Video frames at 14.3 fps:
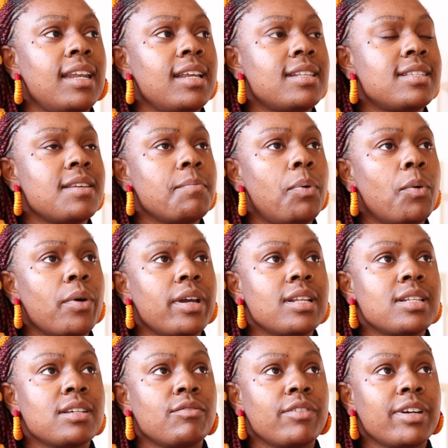it's
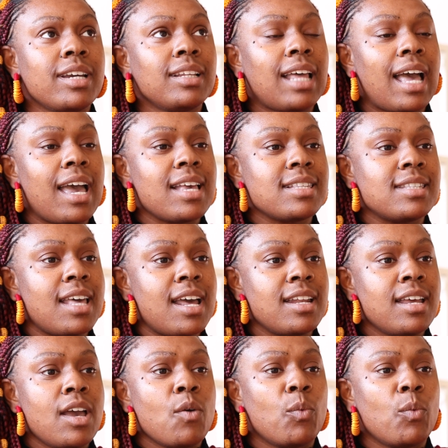important to realize that